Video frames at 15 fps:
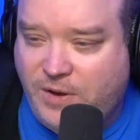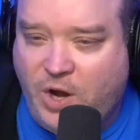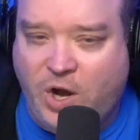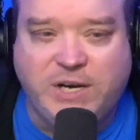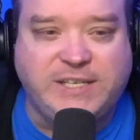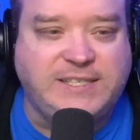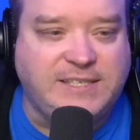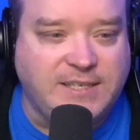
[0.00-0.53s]

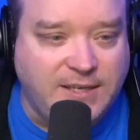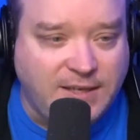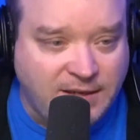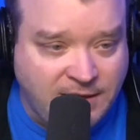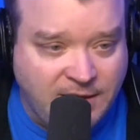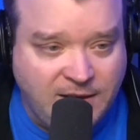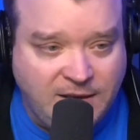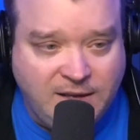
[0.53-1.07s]
Audacy,
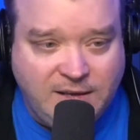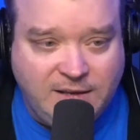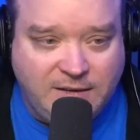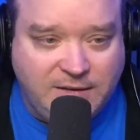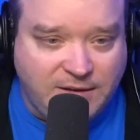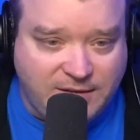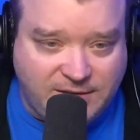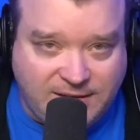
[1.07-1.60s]

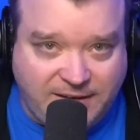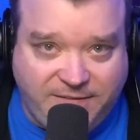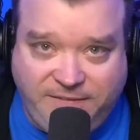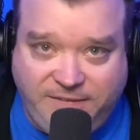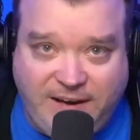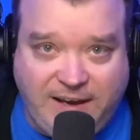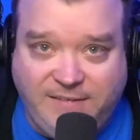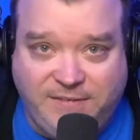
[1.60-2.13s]
it's like
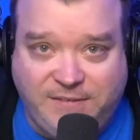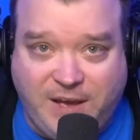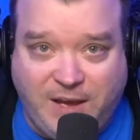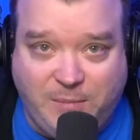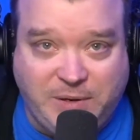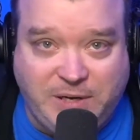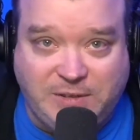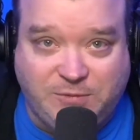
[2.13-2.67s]
five
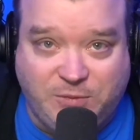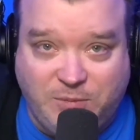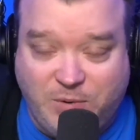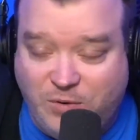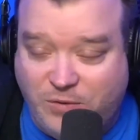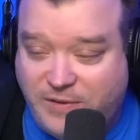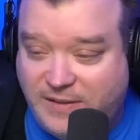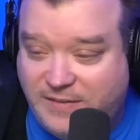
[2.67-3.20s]
companies
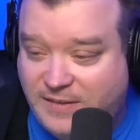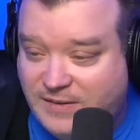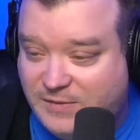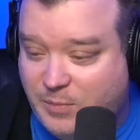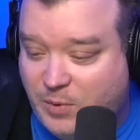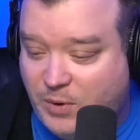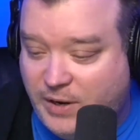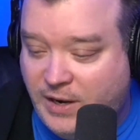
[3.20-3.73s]
removed at this
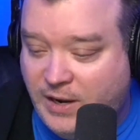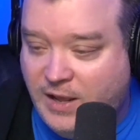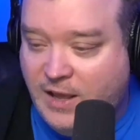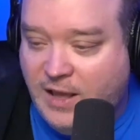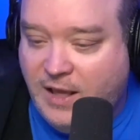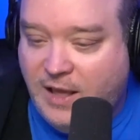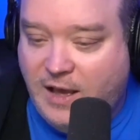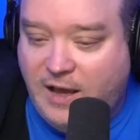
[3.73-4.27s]
point.
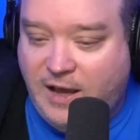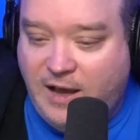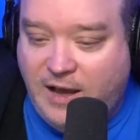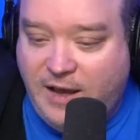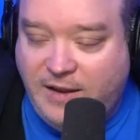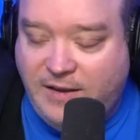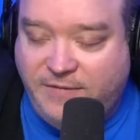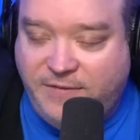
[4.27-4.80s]

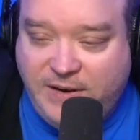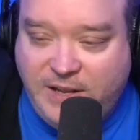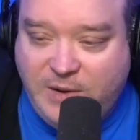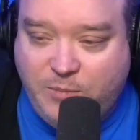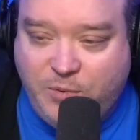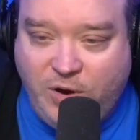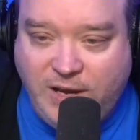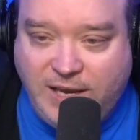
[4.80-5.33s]
Uh, Infinity
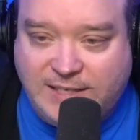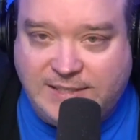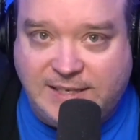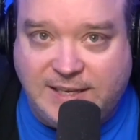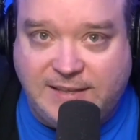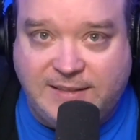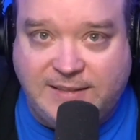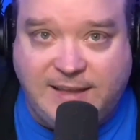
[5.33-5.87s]

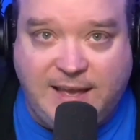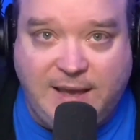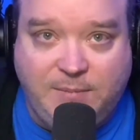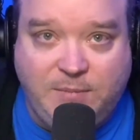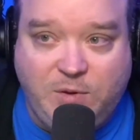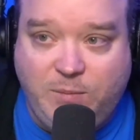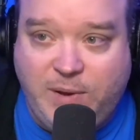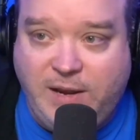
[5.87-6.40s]
Broadcasting at the
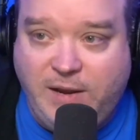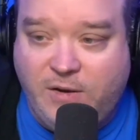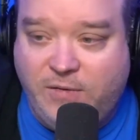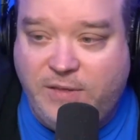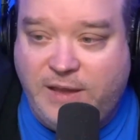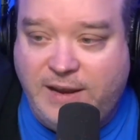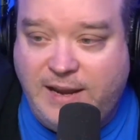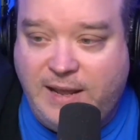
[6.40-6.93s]
time, you may know
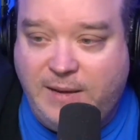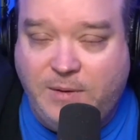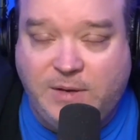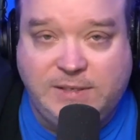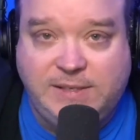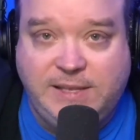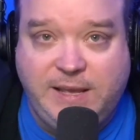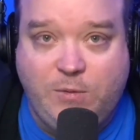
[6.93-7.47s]
that name
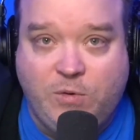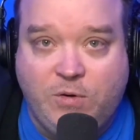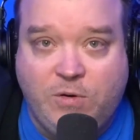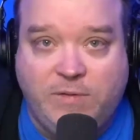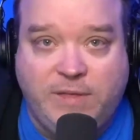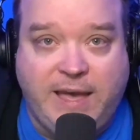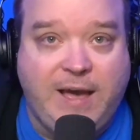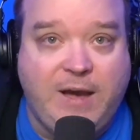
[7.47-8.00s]
because they were
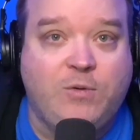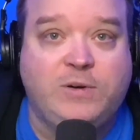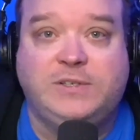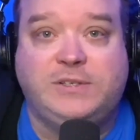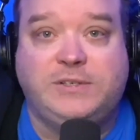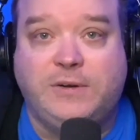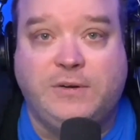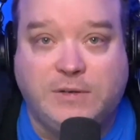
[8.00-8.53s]
the Howard
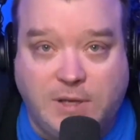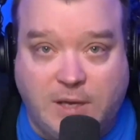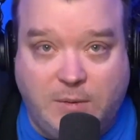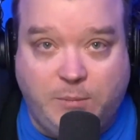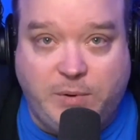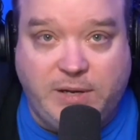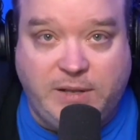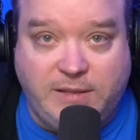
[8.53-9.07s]
Stern
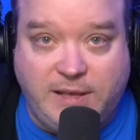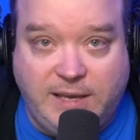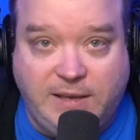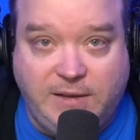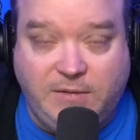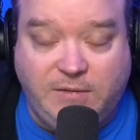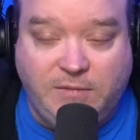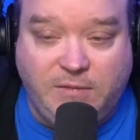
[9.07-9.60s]
company.
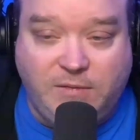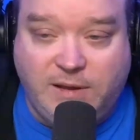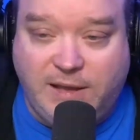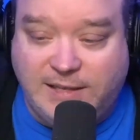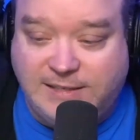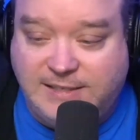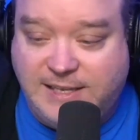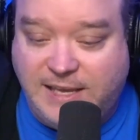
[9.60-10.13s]
They
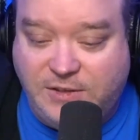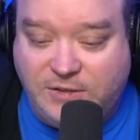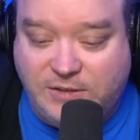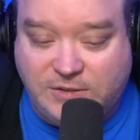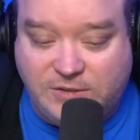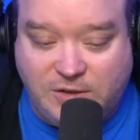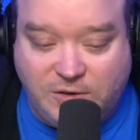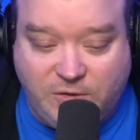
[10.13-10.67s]
had
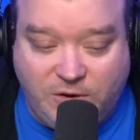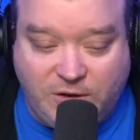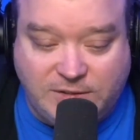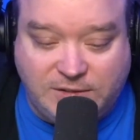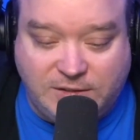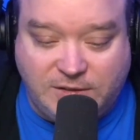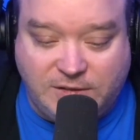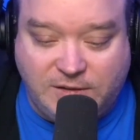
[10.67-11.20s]
stations all across
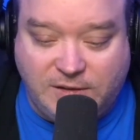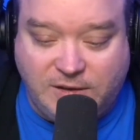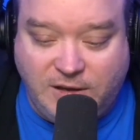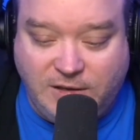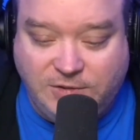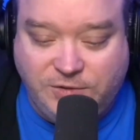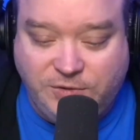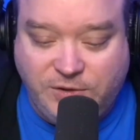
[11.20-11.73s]
the, the
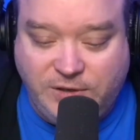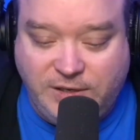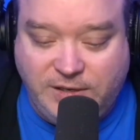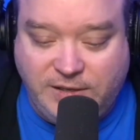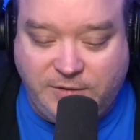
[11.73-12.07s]
country.